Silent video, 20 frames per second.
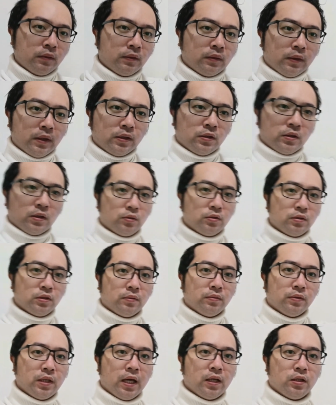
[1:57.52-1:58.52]
is used to
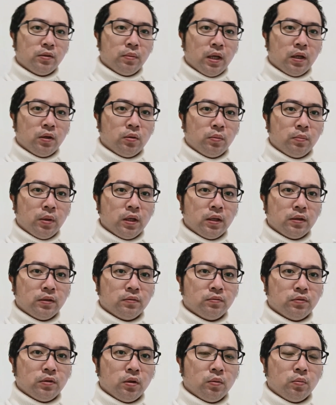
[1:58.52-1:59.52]
flash
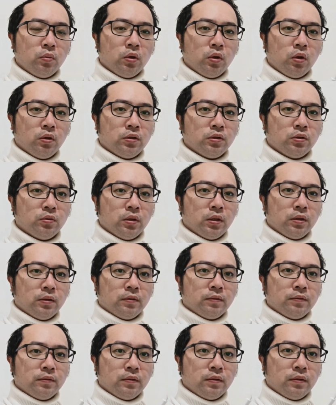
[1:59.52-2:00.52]
MicroPython firmware onto it,
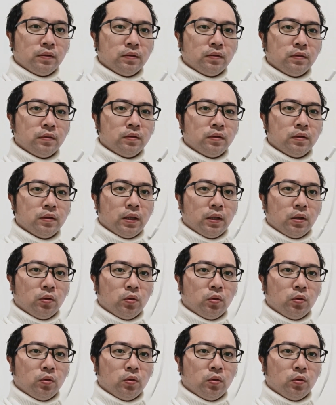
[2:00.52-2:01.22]
and